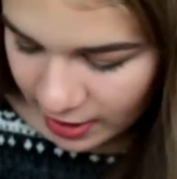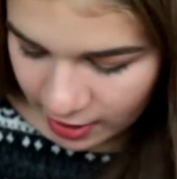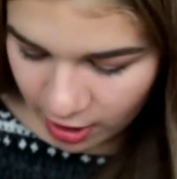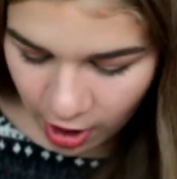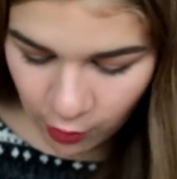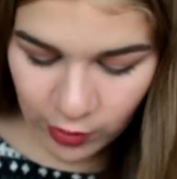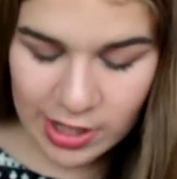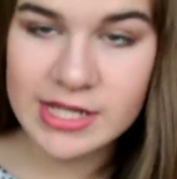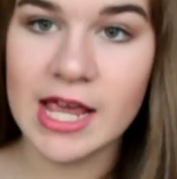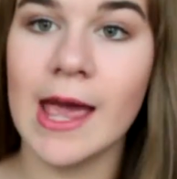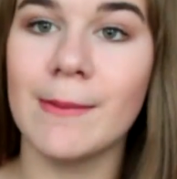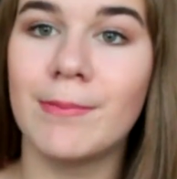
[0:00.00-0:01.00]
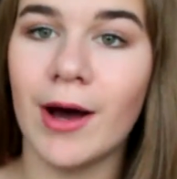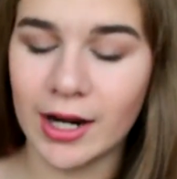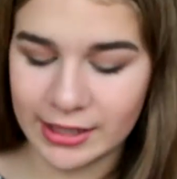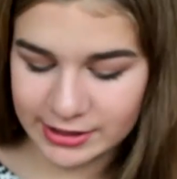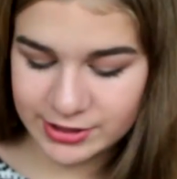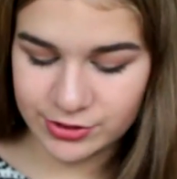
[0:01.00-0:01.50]
I got was a
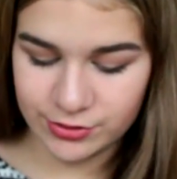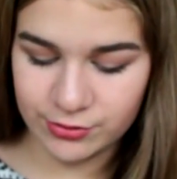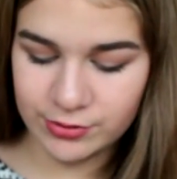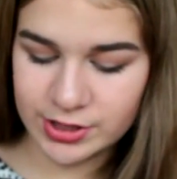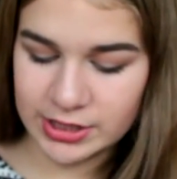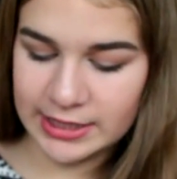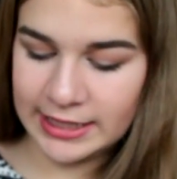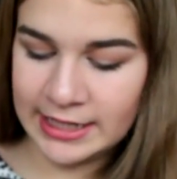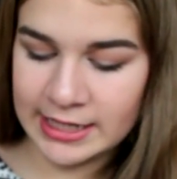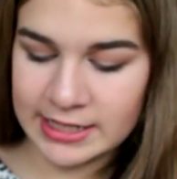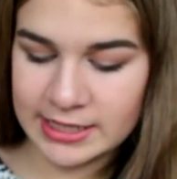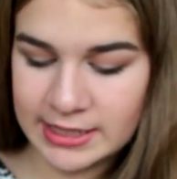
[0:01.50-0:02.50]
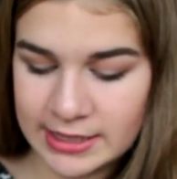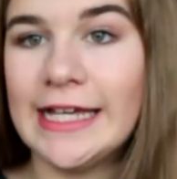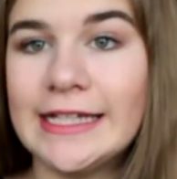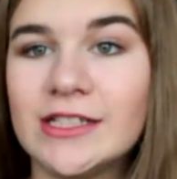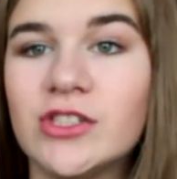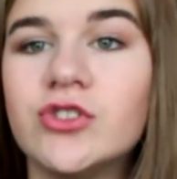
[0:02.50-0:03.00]
bodysuit. It
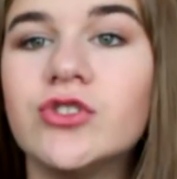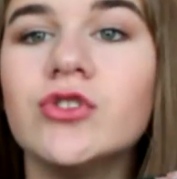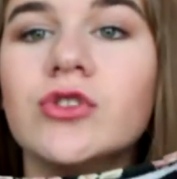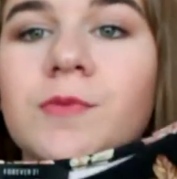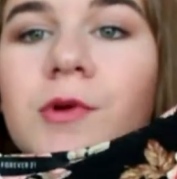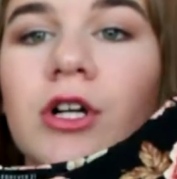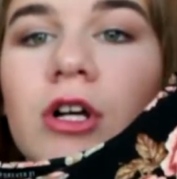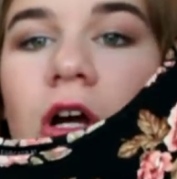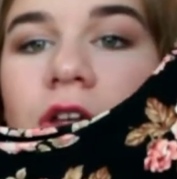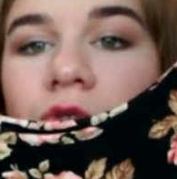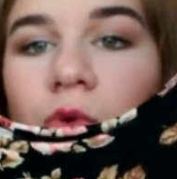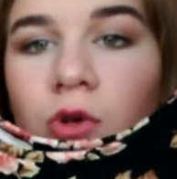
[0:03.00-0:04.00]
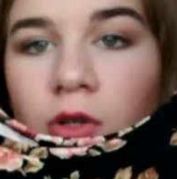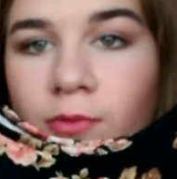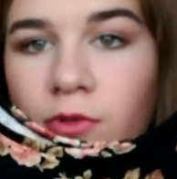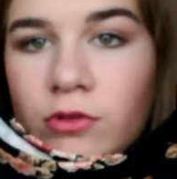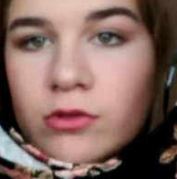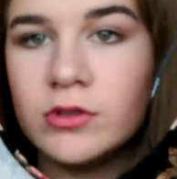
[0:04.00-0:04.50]
is super
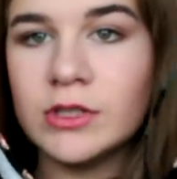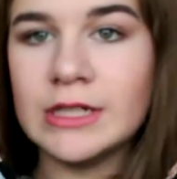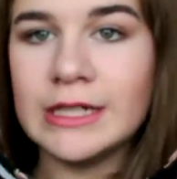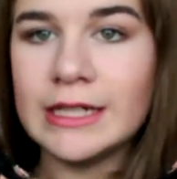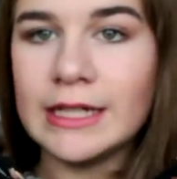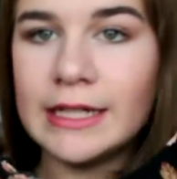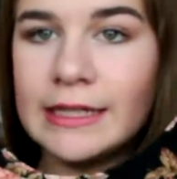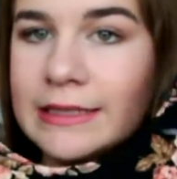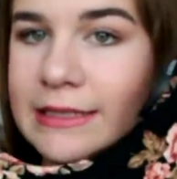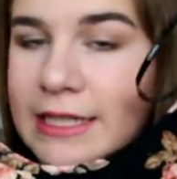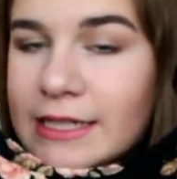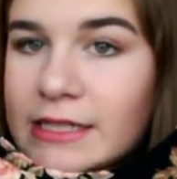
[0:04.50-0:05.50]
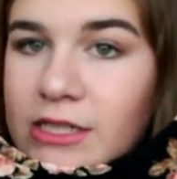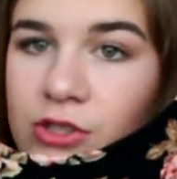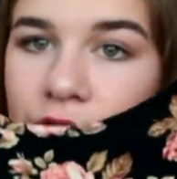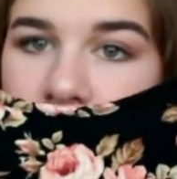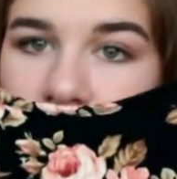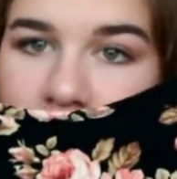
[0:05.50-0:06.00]
adorable. It's this
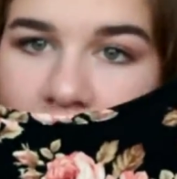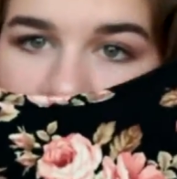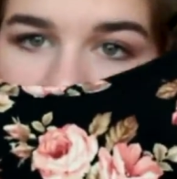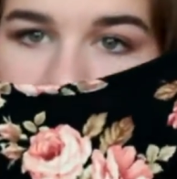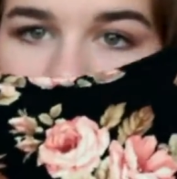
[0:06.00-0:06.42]
scoop neck,